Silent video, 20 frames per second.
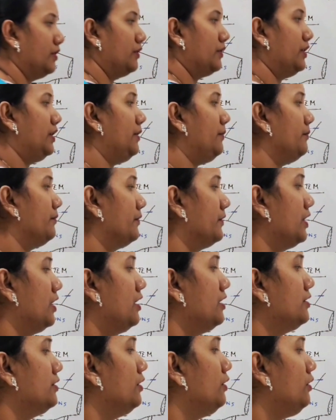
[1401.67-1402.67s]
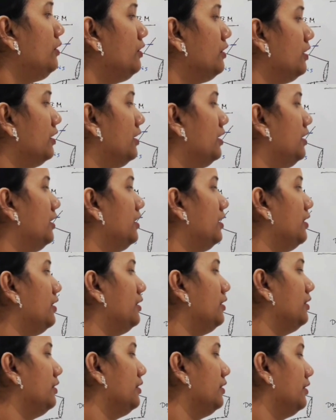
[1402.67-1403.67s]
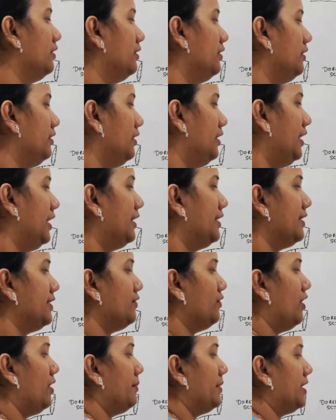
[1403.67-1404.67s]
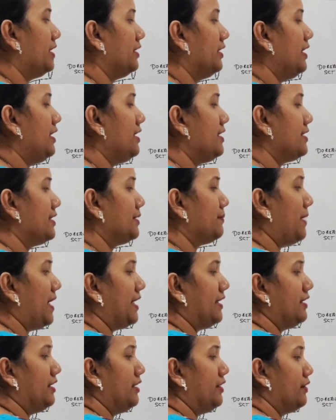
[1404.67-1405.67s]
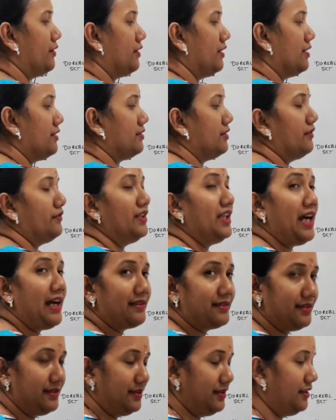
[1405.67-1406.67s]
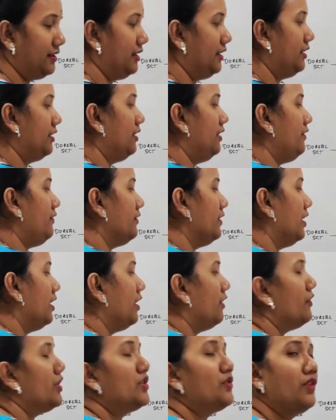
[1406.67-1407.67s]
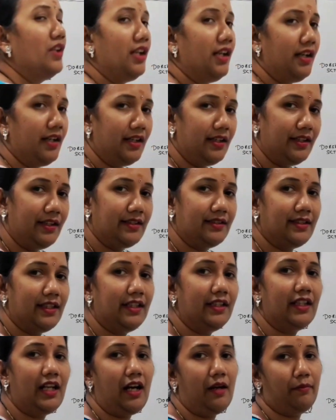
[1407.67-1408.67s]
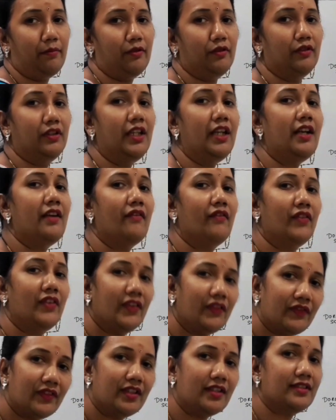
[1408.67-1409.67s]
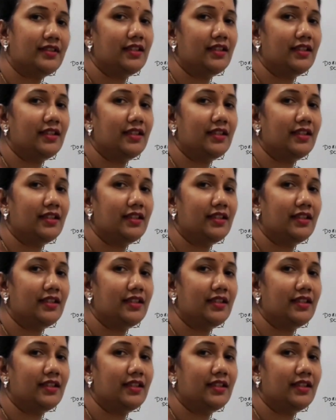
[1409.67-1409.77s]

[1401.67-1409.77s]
Okay, so it is forming the spinal nucleus of the accessory nerve, which will descend up to the fifth